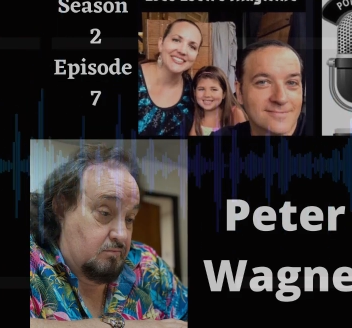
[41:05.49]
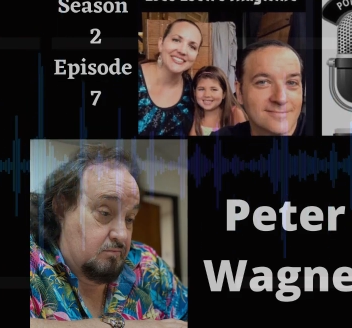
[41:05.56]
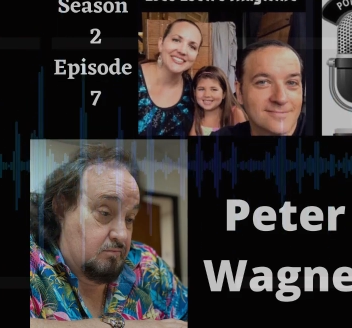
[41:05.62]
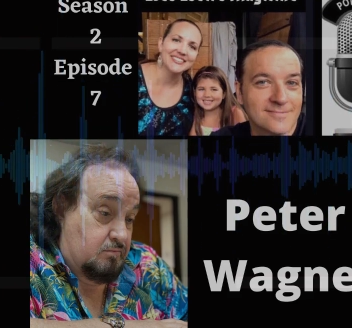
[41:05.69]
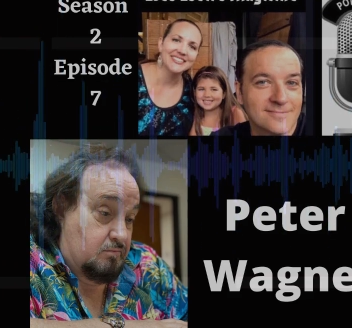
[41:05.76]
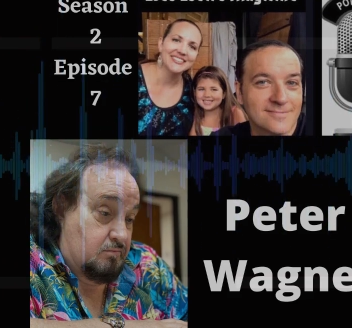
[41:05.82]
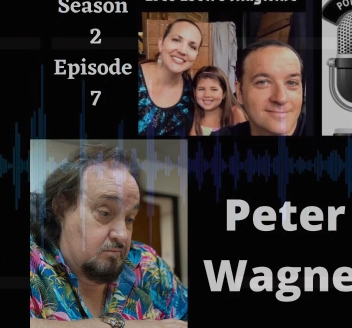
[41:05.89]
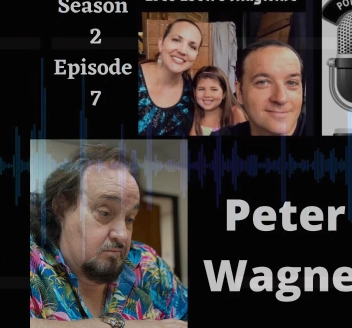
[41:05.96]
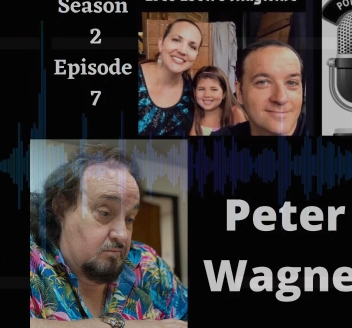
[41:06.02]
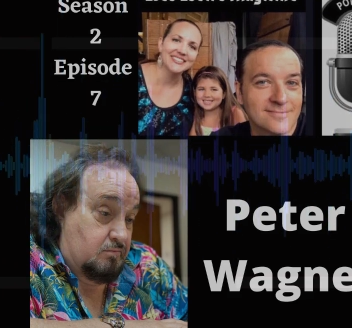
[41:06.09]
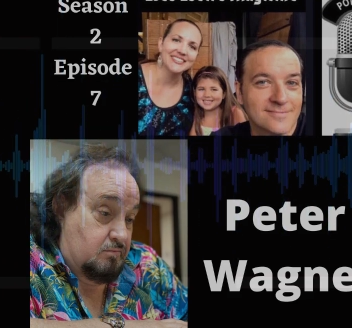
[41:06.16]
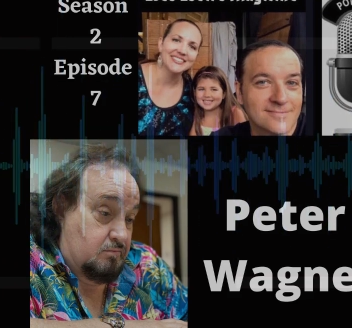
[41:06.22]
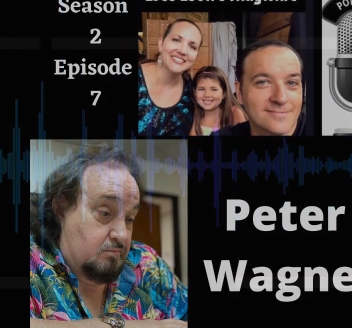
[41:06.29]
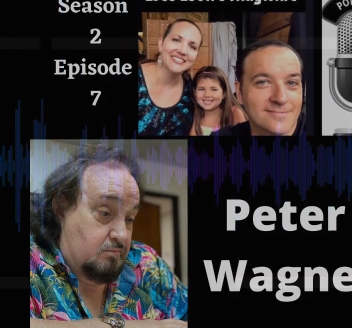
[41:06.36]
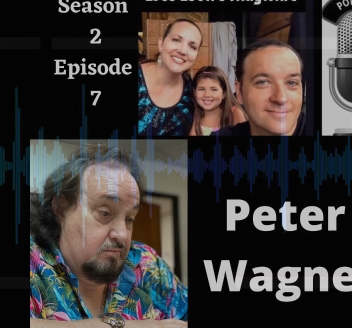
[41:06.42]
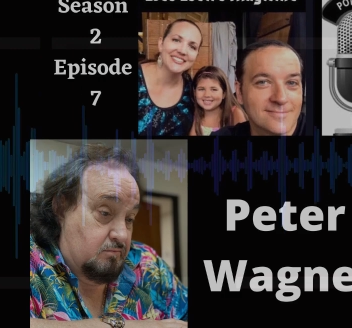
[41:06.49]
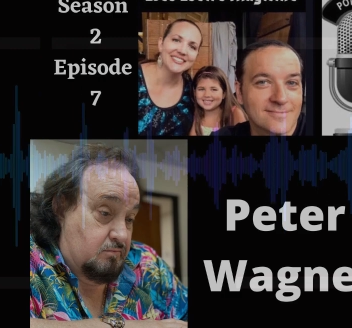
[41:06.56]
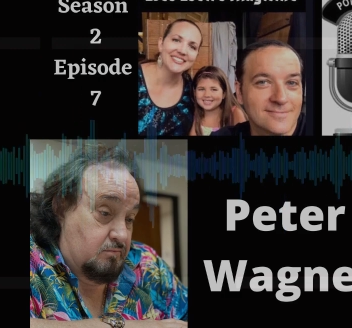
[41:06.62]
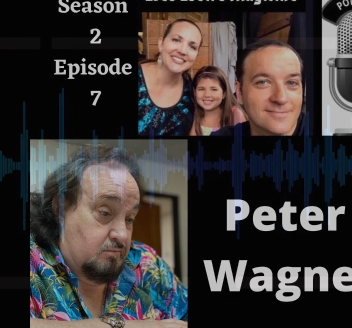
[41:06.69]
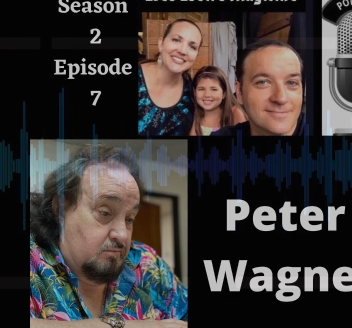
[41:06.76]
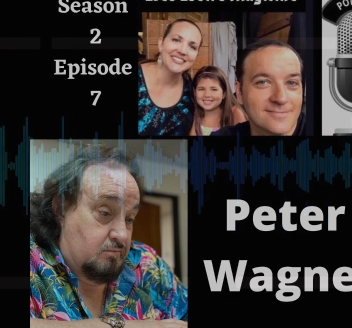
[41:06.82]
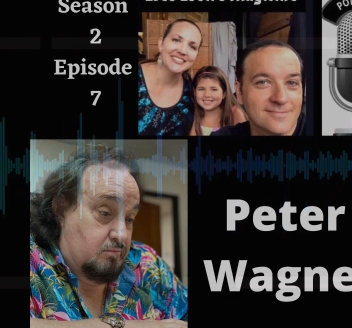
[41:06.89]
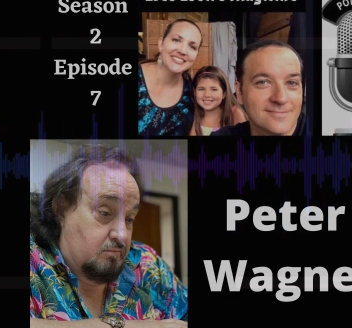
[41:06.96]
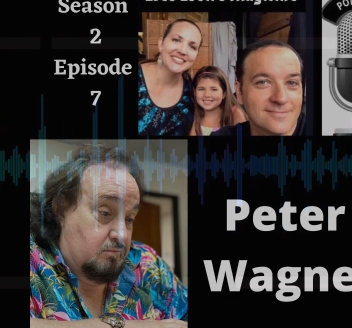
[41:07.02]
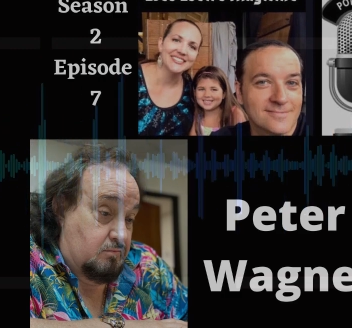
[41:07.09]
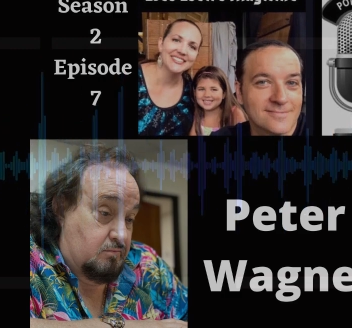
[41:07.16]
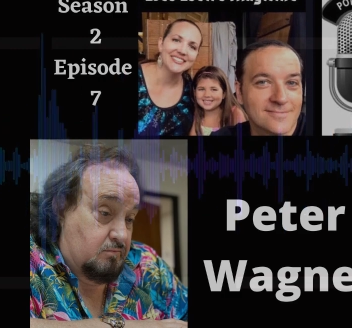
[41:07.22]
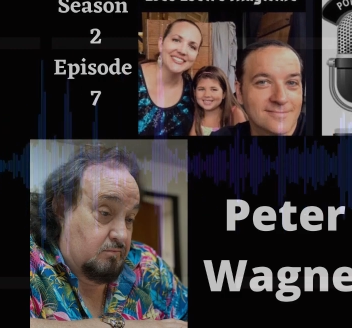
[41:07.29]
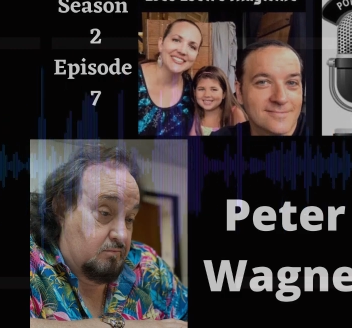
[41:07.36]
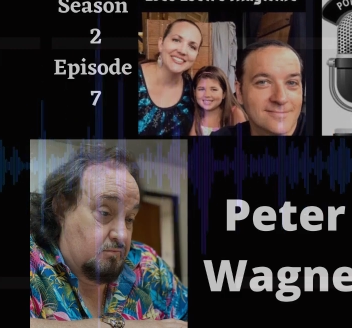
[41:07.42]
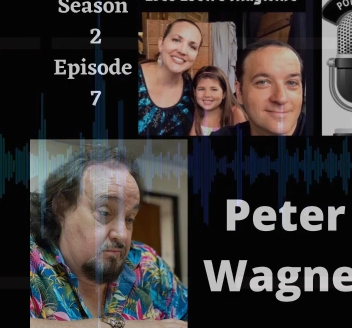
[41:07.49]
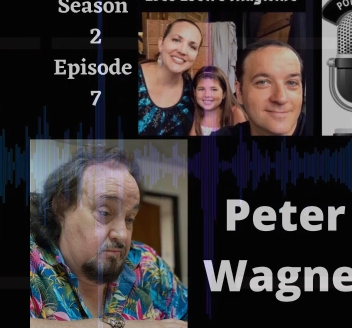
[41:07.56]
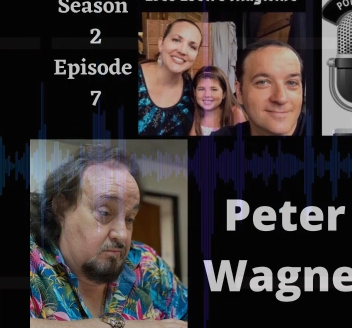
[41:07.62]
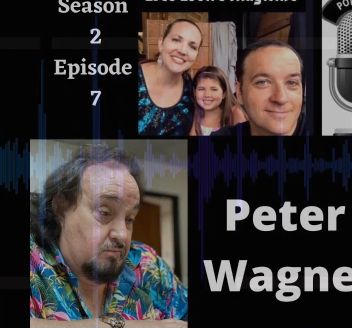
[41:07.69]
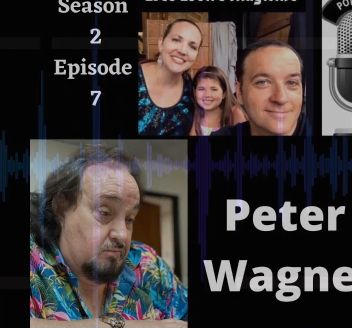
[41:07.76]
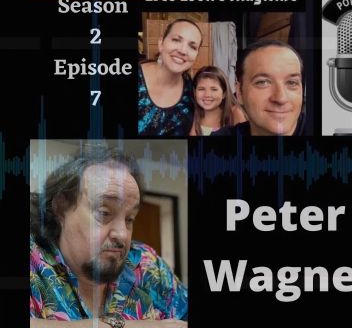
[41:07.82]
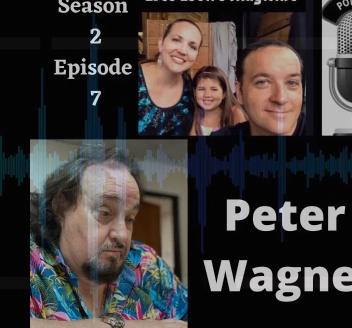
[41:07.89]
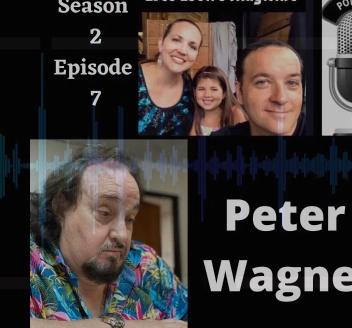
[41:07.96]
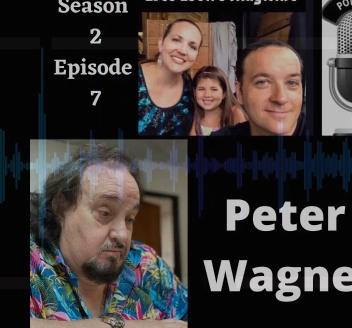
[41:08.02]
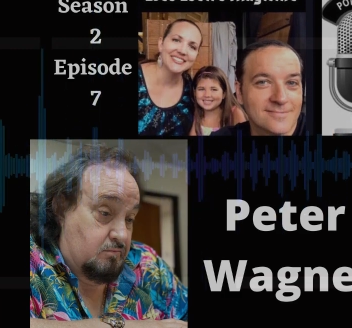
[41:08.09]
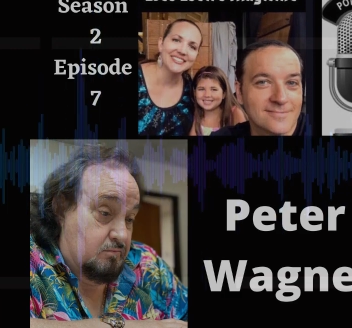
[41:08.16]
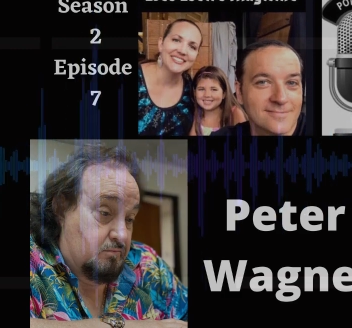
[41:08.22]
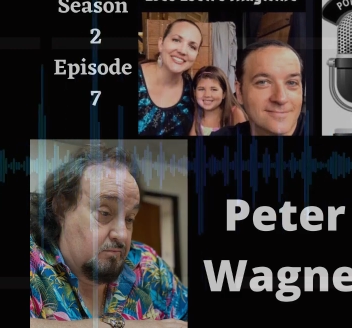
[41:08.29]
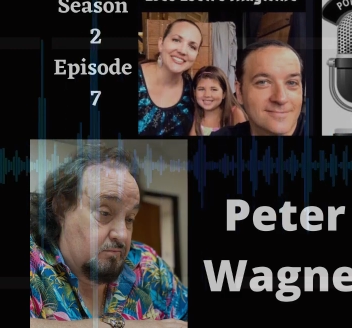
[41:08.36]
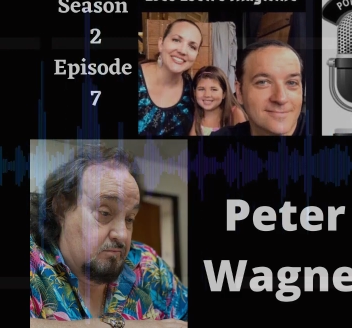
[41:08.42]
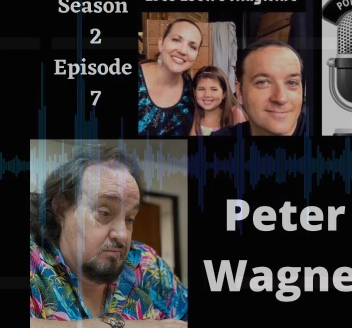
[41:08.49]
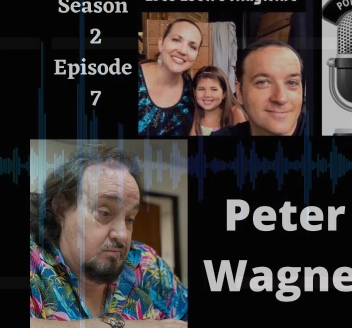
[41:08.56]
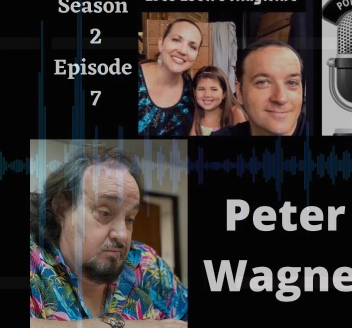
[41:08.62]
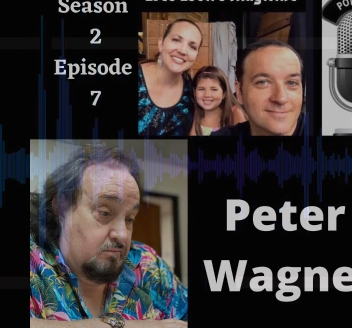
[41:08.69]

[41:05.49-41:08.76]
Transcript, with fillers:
Speaker 1: You can double your money when you do the conversion.